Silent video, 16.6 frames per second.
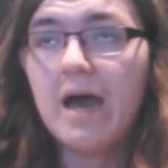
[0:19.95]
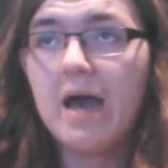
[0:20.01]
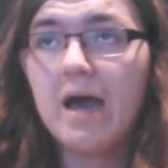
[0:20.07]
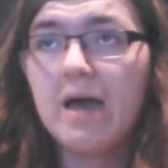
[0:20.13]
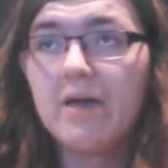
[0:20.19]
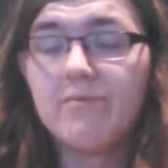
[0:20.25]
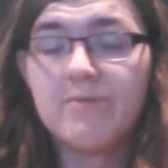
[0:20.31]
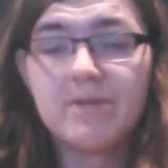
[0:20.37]

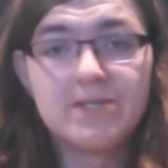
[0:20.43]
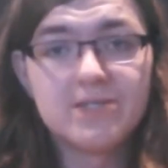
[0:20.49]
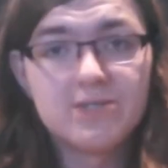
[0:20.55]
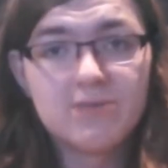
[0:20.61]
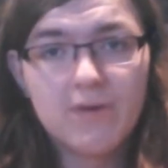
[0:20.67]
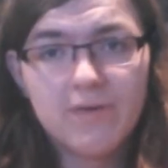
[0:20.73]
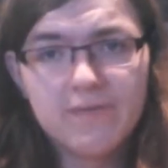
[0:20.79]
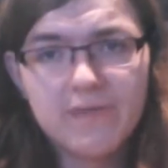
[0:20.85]
I
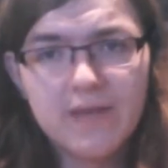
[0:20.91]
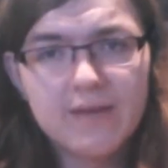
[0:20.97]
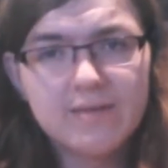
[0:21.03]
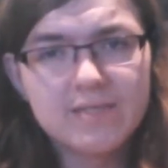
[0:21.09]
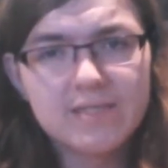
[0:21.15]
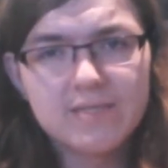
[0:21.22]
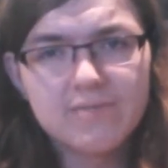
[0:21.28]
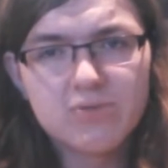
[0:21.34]
reached
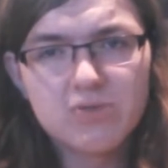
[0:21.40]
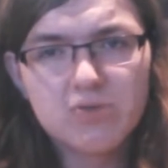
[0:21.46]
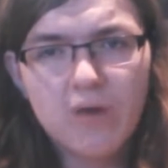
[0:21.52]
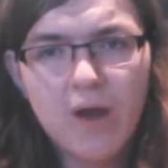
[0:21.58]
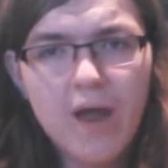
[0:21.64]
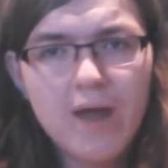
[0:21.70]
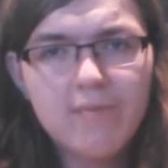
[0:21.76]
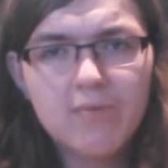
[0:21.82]
12,000
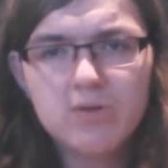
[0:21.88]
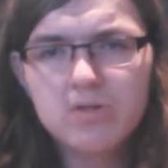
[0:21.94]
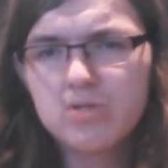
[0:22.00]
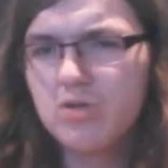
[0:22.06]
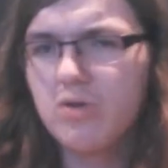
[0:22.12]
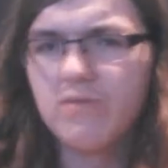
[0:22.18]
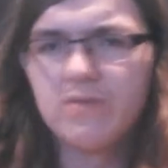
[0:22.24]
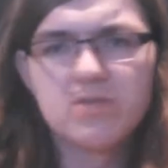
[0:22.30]

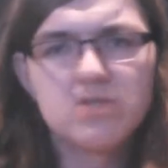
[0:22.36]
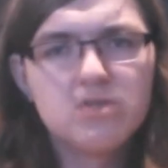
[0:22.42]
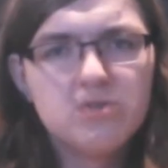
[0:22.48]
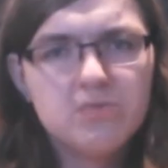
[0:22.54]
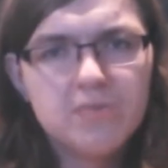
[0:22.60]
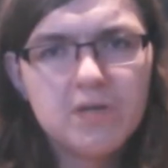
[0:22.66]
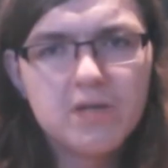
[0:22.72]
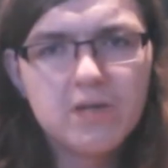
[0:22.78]
subscribers, over
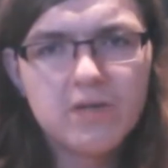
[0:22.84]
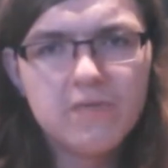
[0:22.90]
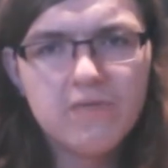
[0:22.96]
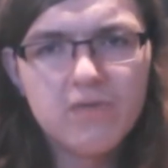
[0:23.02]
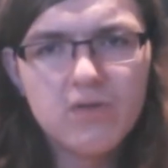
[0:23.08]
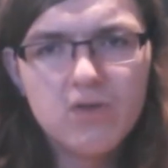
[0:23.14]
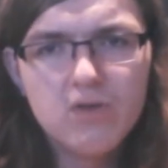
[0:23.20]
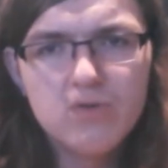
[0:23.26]
2 million
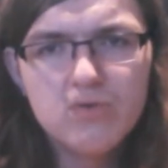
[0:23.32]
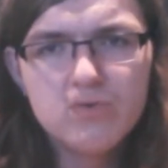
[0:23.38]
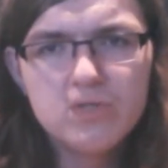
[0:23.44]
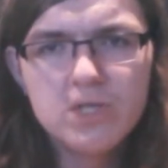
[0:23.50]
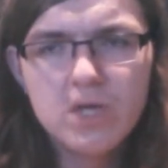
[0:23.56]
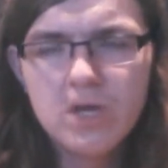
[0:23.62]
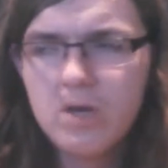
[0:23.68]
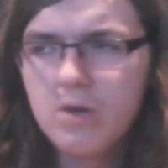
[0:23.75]

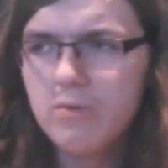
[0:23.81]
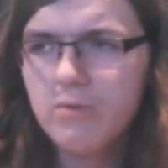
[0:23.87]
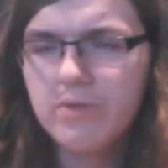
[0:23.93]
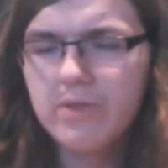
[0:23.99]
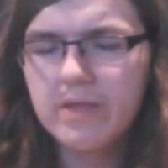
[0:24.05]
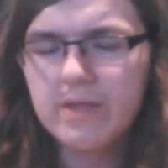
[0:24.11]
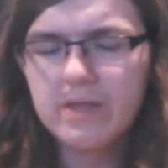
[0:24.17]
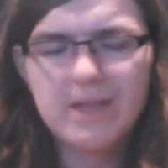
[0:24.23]
views
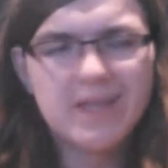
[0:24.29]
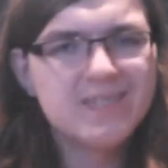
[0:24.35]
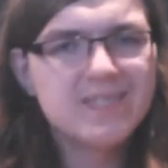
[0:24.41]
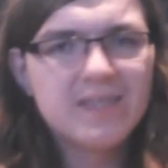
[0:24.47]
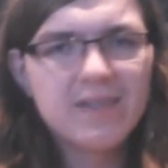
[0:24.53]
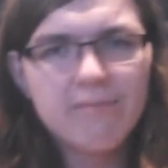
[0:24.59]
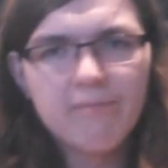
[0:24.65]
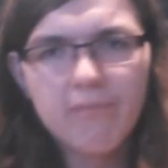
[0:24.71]
within
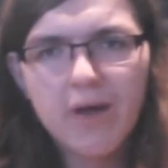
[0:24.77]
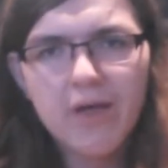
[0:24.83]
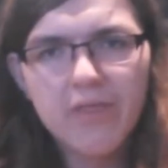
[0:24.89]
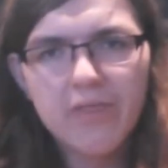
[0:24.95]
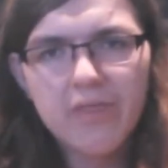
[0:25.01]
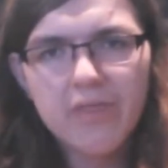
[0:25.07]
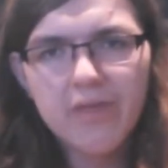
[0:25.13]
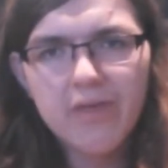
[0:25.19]
less than a
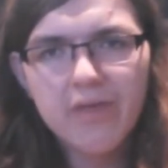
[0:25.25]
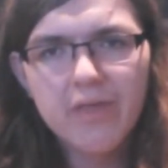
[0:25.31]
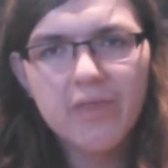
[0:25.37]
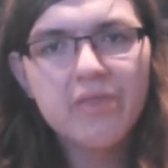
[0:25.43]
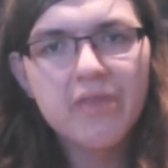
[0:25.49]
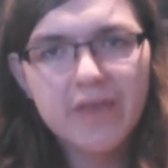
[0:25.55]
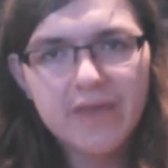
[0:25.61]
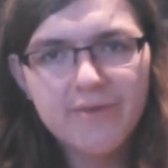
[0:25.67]
month.
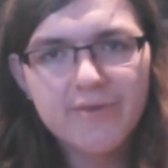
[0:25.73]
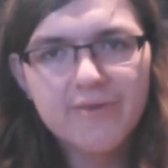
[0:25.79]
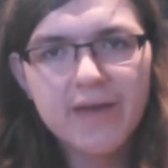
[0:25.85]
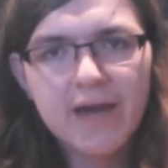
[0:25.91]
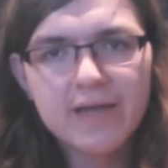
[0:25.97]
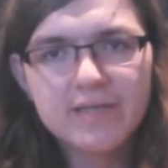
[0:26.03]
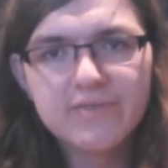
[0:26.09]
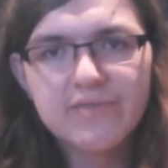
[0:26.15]
Thank you
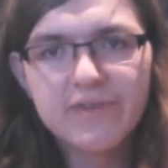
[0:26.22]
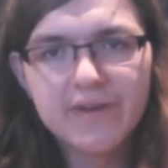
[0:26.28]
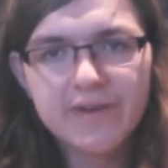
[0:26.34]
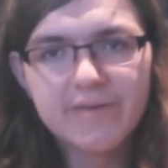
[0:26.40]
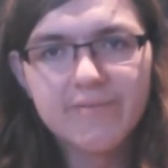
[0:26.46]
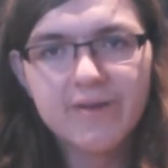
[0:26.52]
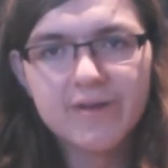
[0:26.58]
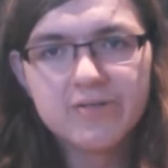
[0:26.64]
guys
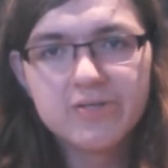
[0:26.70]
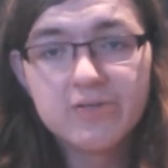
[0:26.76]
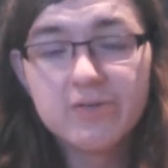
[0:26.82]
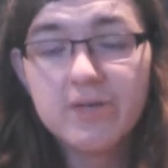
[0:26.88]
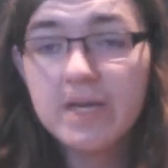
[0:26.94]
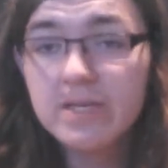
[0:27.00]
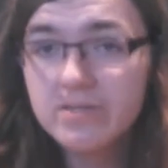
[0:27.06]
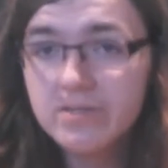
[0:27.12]
very much.
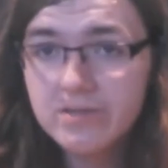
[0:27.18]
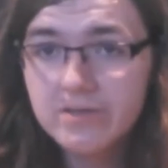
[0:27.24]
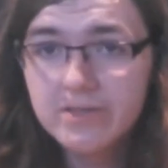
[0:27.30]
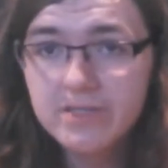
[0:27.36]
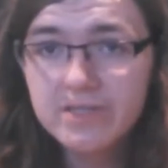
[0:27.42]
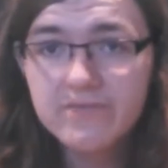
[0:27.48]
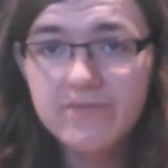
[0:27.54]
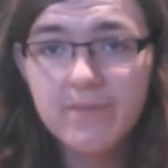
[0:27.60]
You guys
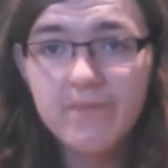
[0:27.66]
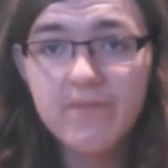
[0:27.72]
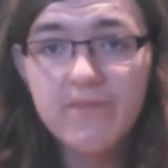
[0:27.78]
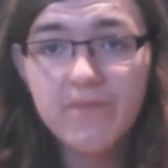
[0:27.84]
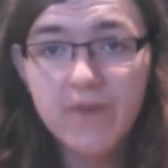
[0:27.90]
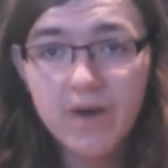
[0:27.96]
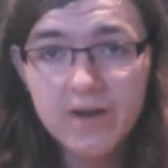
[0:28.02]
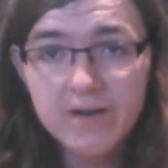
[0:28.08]
turned this from
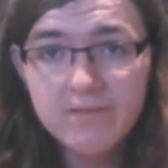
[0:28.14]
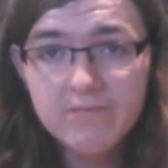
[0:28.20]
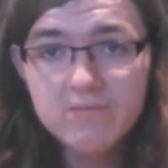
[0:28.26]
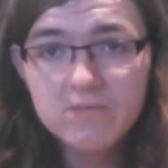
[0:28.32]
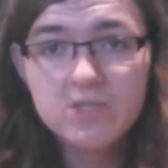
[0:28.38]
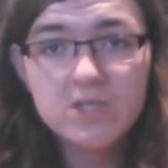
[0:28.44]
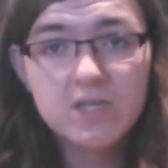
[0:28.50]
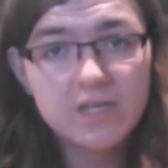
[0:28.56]
fun
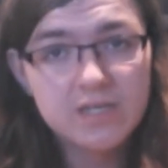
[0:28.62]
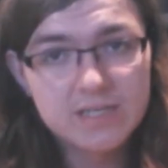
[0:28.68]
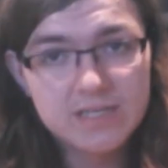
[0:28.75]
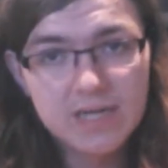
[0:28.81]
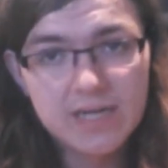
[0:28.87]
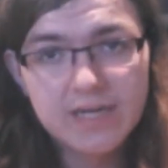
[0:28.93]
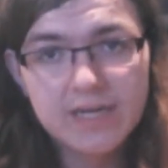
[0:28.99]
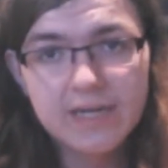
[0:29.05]
to
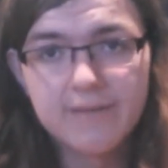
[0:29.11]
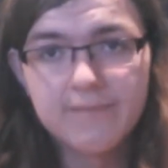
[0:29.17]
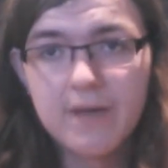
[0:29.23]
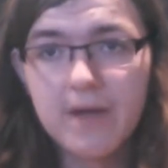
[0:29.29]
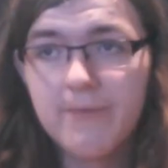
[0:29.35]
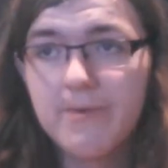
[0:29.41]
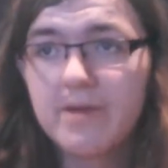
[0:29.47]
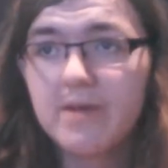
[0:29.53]
exciting.
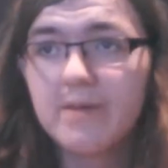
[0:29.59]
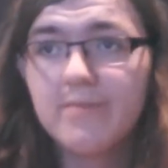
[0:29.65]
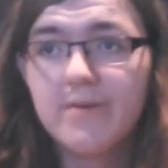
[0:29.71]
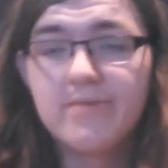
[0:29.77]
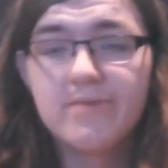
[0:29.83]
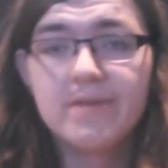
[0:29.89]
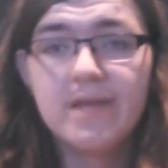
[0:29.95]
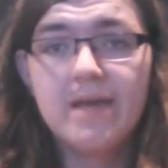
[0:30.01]
I wake up
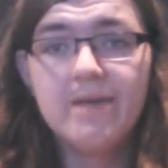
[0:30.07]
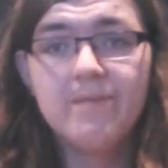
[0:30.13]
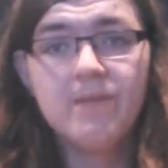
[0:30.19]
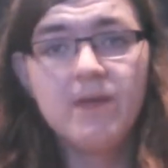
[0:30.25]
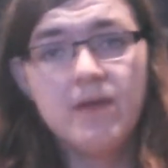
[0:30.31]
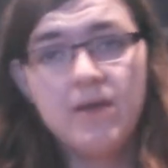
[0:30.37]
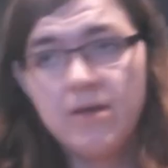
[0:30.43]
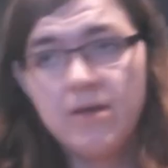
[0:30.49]
every day